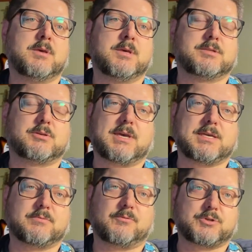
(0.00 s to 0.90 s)
So he has
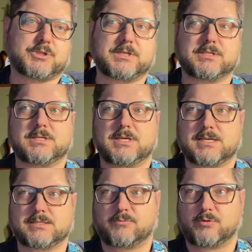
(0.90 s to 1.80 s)
them for jigs, he
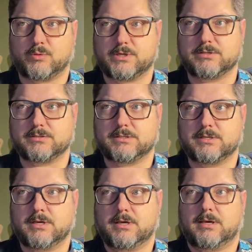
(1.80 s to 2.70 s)
has them for reels,
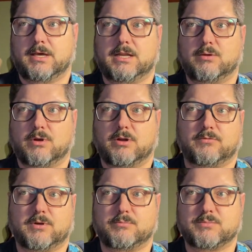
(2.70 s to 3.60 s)
anywhere
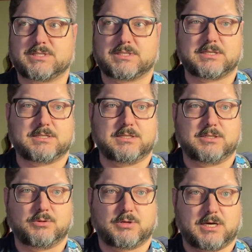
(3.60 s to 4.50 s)
from 60
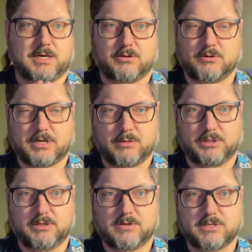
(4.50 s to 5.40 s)
to 100, I
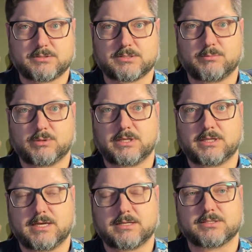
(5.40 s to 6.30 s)
believe it is, or something like
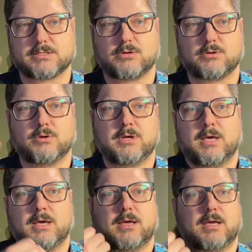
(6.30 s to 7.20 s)
that. So
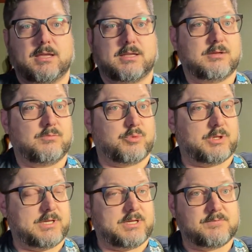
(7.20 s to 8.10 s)
it
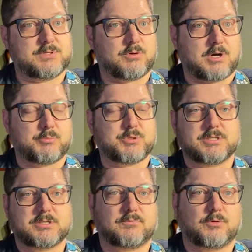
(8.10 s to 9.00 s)
really gives you
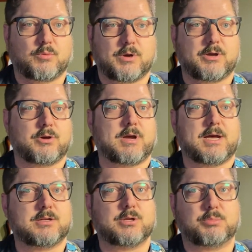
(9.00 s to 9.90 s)
options for where you're
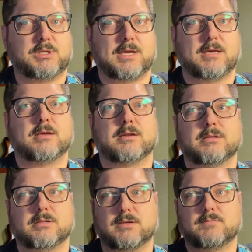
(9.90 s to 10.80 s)
at in your playing, and
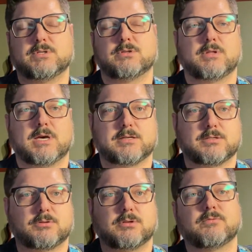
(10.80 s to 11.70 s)
it gives you that
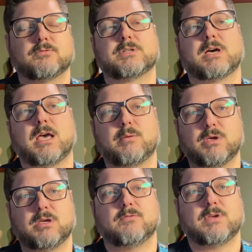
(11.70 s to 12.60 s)
sort of
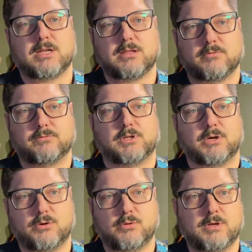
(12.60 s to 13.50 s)
timing of getting the
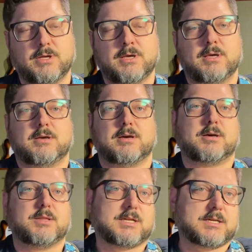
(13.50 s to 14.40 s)
flow.
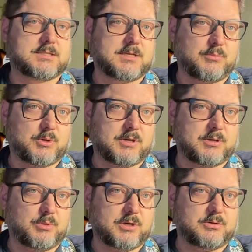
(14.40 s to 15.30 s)
The nice thing about it
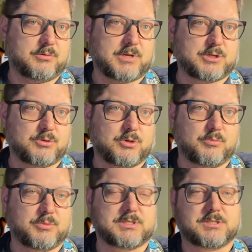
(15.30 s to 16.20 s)
compared to a
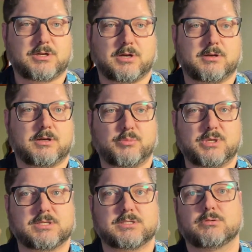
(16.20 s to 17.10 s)
metronome is it's not going to
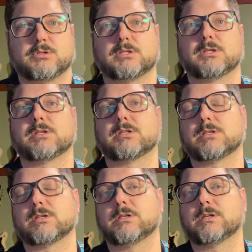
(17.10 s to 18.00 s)
be so da da da da
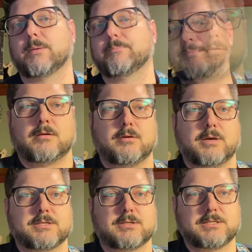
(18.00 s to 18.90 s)
da da da.
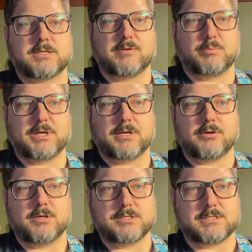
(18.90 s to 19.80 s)
Okay, so let's give it a play here.
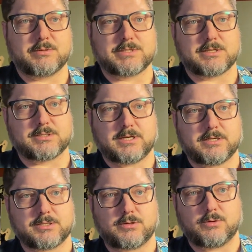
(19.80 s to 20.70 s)
You can see what it sounds like on
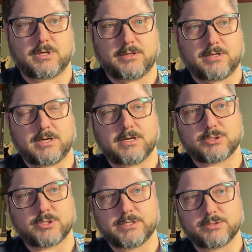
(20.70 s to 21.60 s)
its own, and then I'm going to
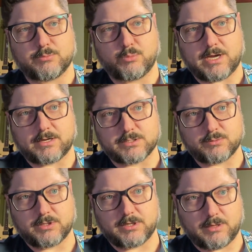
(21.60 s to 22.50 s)
try and do some practice
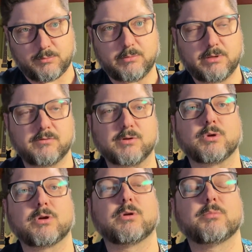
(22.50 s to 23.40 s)
with it and maybe even
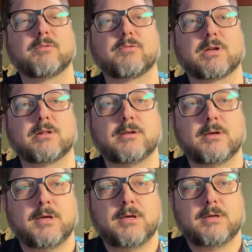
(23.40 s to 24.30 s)
record my final
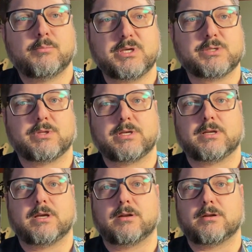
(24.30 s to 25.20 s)
piece with it,
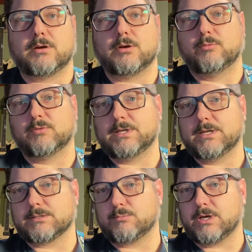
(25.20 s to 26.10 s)
and hopefully he
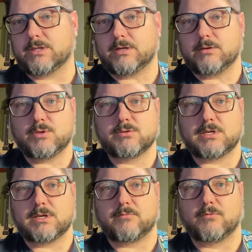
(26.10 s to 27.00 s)
doesn't mind that I'm using
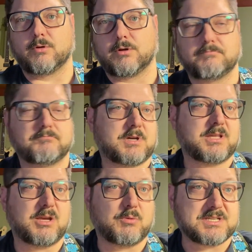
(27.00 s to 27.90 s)
it for, I
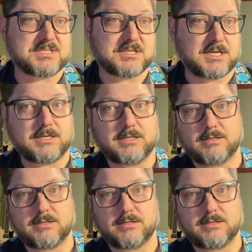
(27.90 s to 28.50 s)
think, what he's intended,